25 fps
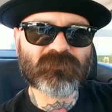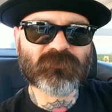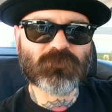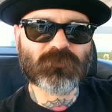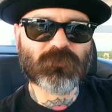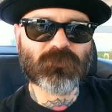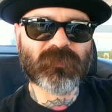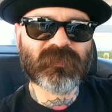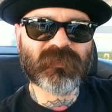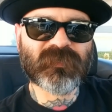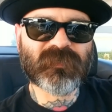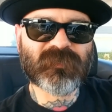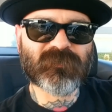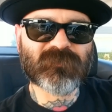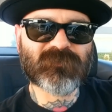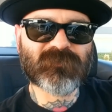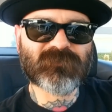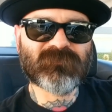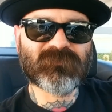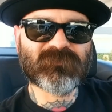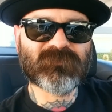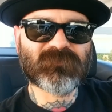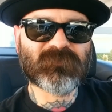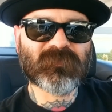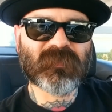growing a beard?
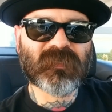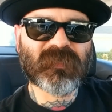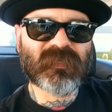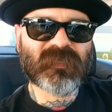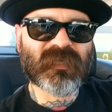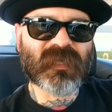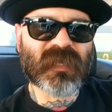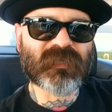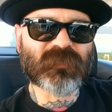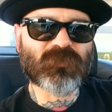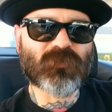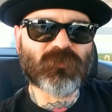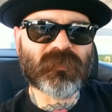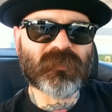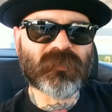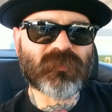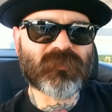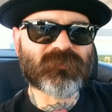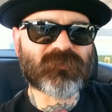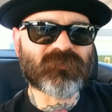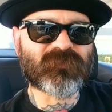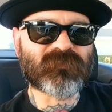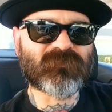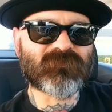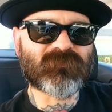I know
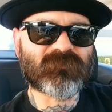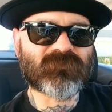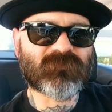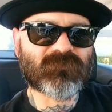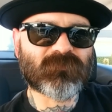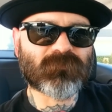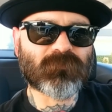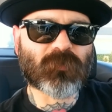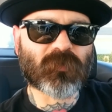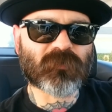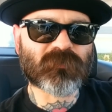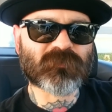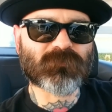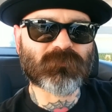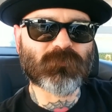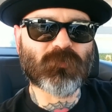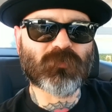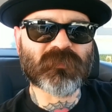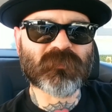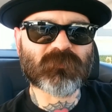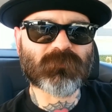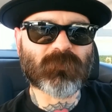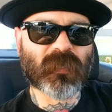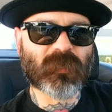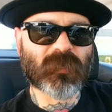Ethan,
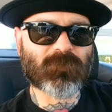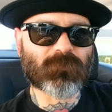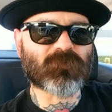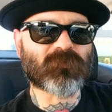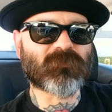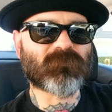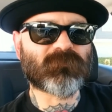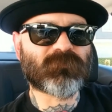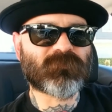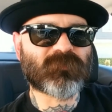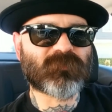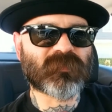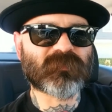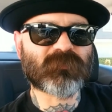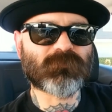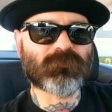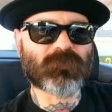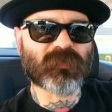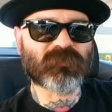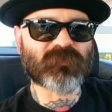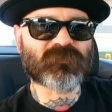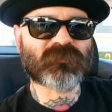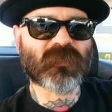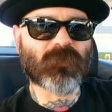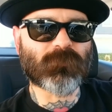Parsimonious Piper, his
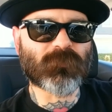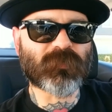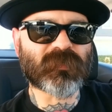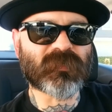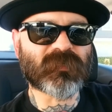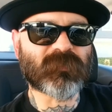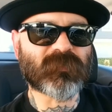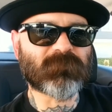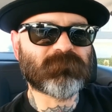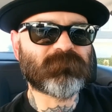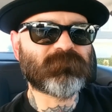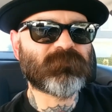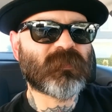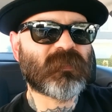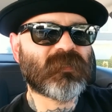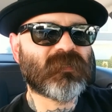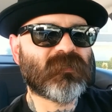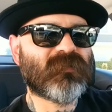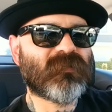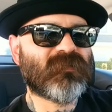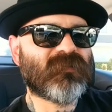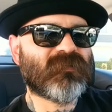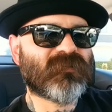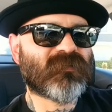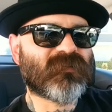beard's coming in.
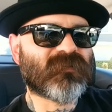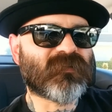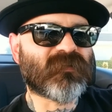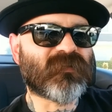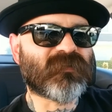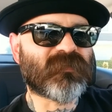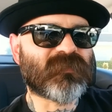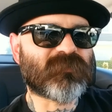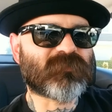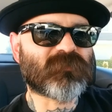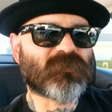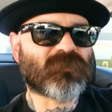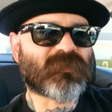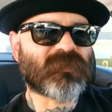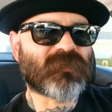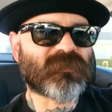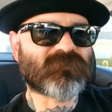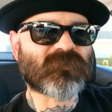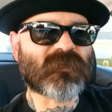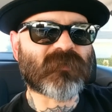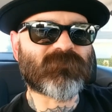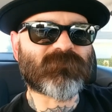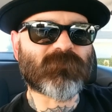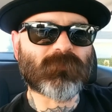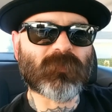He took his
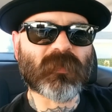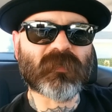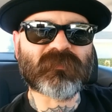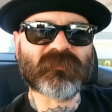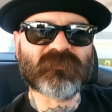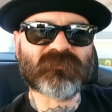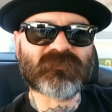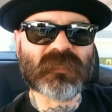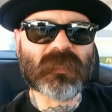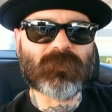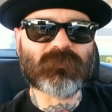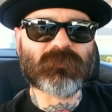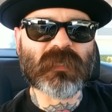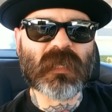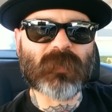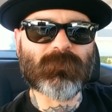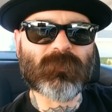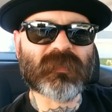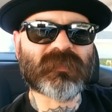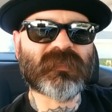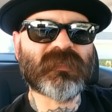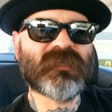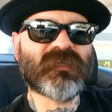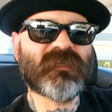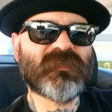off about the same time. I
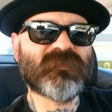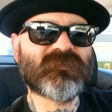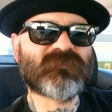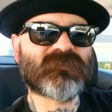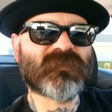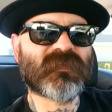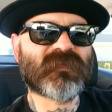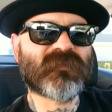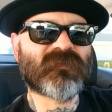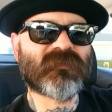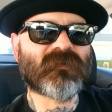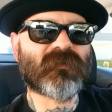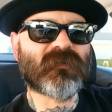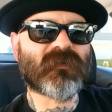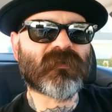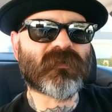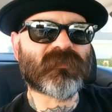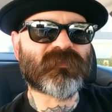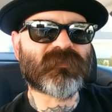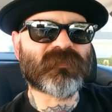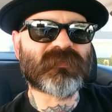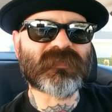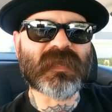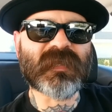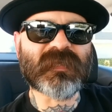think he said
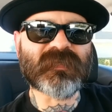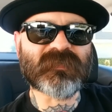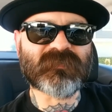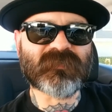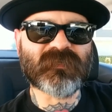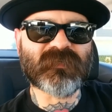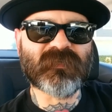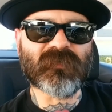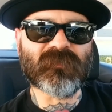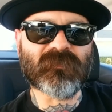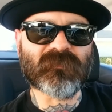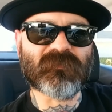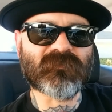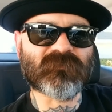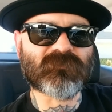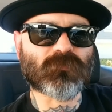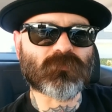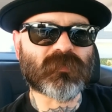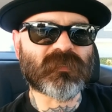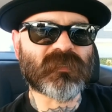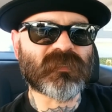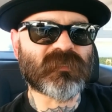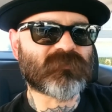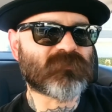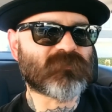the 19th is
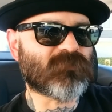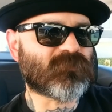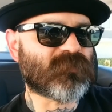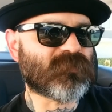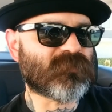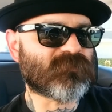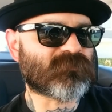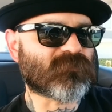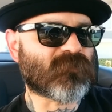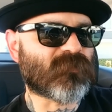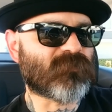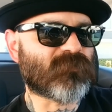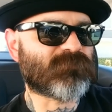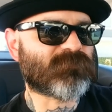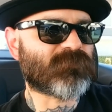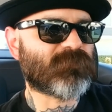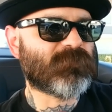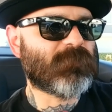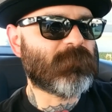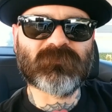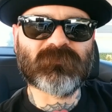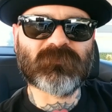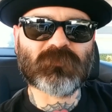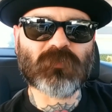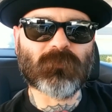when he took his off.
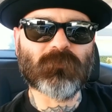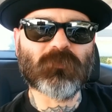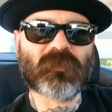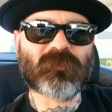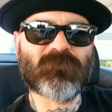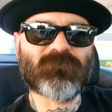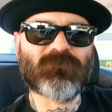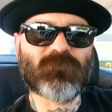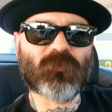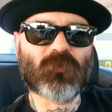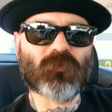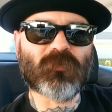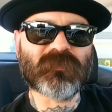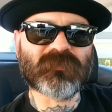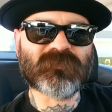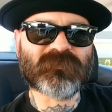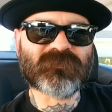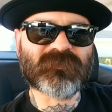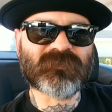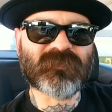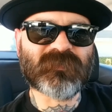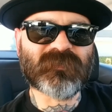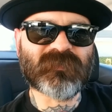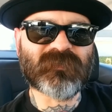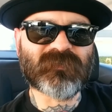So I'm looking forward to
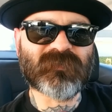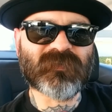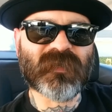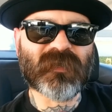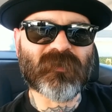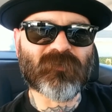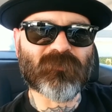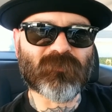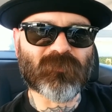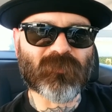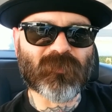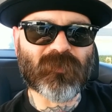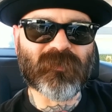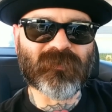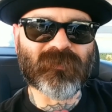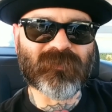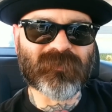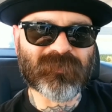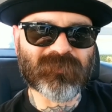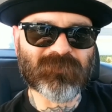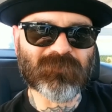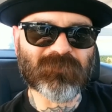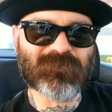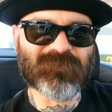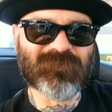seeing how long
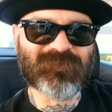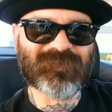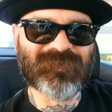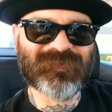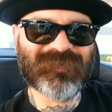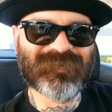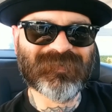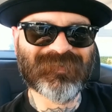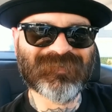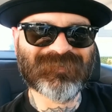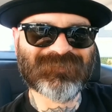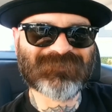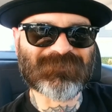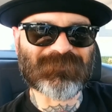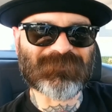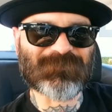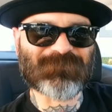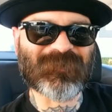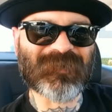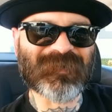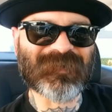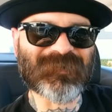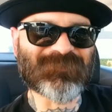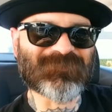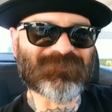he'll
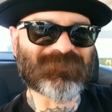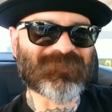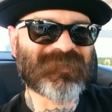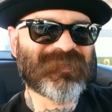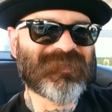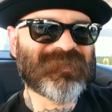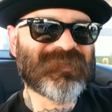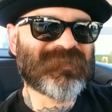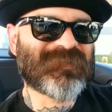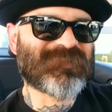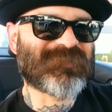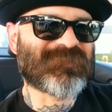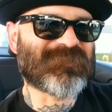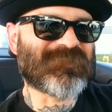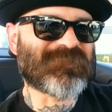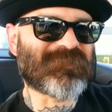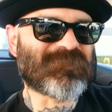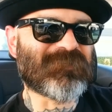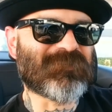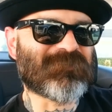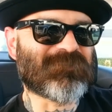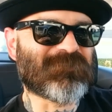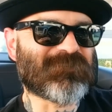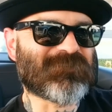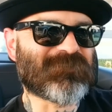survive the
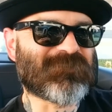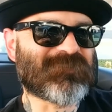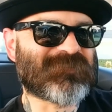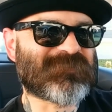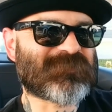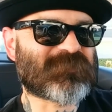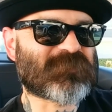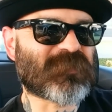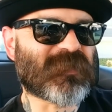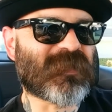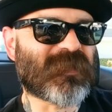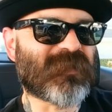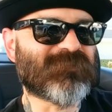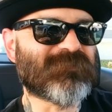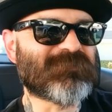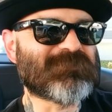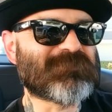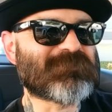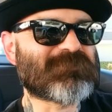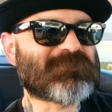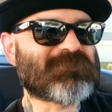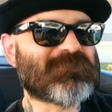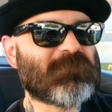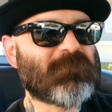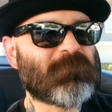yeared challenge.